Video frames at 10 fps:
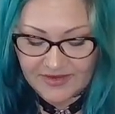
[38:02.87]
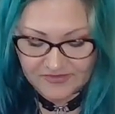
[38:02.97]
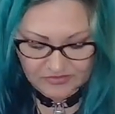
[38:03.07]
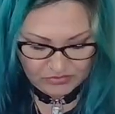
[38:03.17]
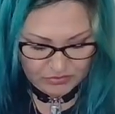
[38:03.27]

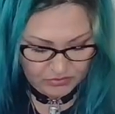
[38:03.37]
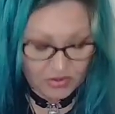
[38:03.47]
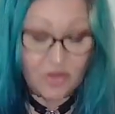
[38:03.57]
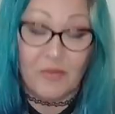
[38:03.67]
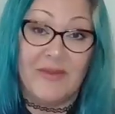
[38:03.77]
to
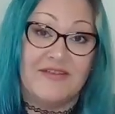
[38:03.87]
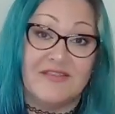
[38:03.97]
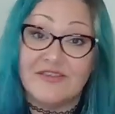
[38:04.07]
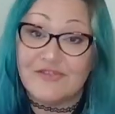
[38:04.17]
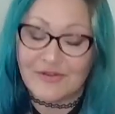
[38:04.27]
call my
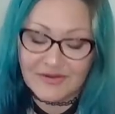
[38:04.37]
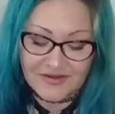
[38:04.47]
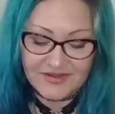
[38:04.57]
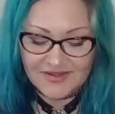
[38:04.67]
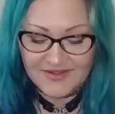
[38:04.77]
sister
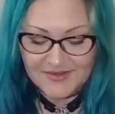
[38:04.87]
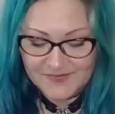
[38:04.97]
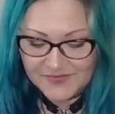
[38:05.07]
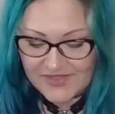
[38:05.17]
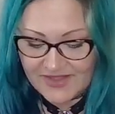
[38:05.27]

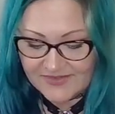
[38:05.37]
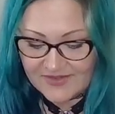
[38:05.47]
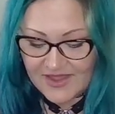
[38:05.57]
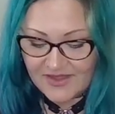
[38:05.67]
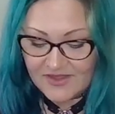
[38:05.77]
and
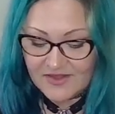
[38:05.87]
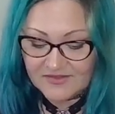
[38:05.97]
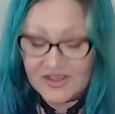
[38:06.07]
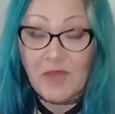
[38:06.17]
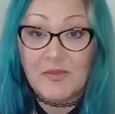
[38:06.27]
say,
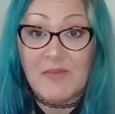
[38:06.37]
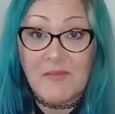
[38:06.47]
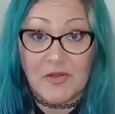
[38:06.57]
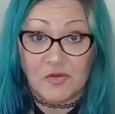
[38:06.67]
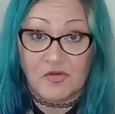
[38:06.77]
tell me my
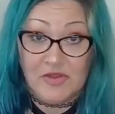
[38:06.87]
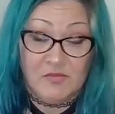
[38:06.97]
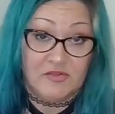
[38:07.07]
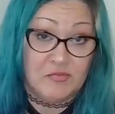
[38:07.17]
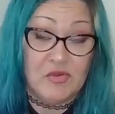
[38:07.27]
buttercream
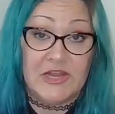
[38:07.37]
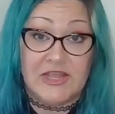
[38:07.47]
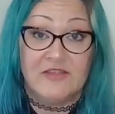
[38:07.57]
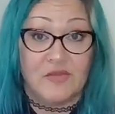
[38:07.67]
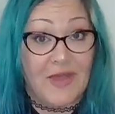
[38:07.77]
looks
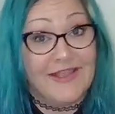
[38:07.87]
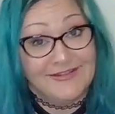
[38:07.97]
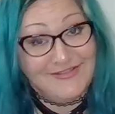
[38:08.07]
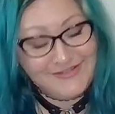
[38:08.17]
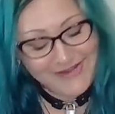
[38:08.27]
pretty so I can
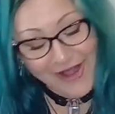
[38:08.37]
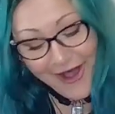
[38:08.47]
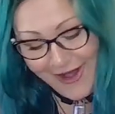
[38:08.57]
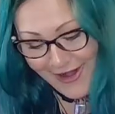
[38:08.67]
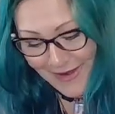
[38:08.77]

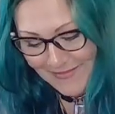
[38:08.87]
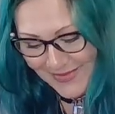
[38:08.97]
stop.